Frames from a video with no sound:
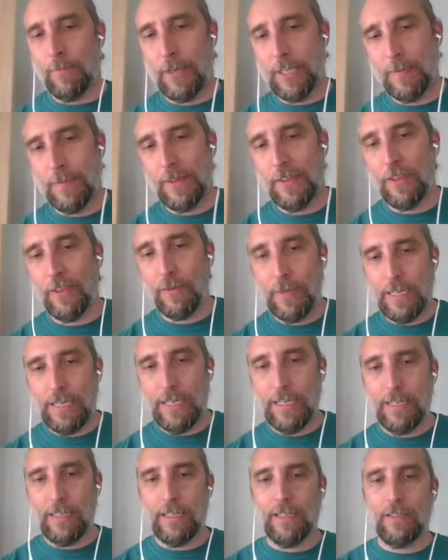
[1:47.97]
participant
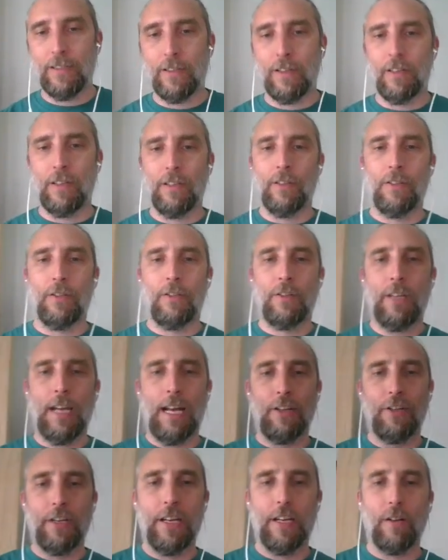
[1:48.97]
3 is on
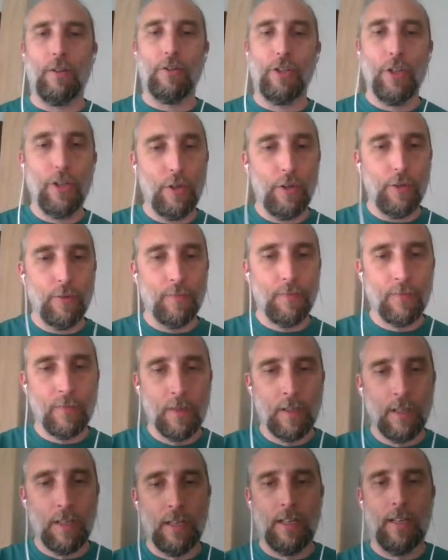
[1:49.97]
chat channel 2,
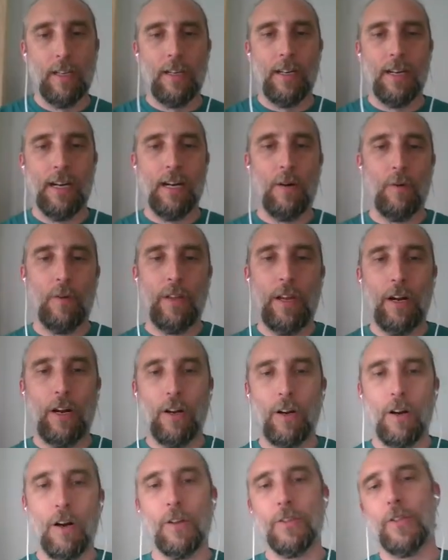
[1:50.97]
where they
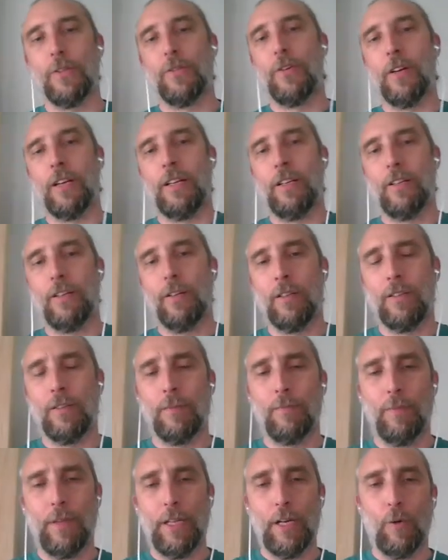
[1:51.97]
are also talking to
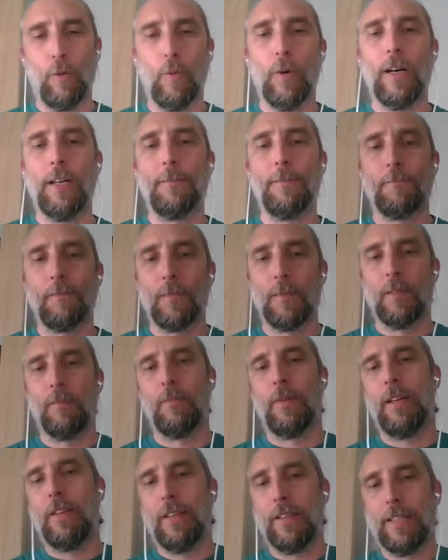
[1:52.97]
player 1.
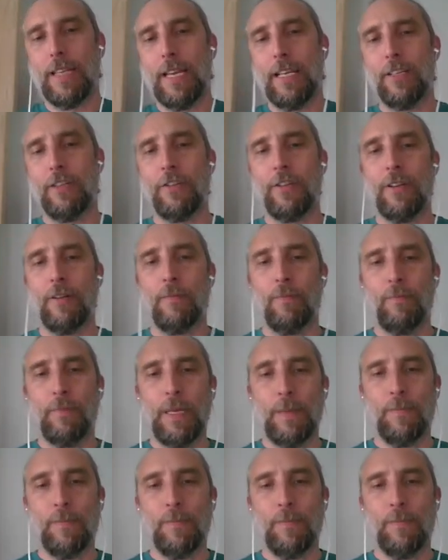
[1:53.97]
But in this case,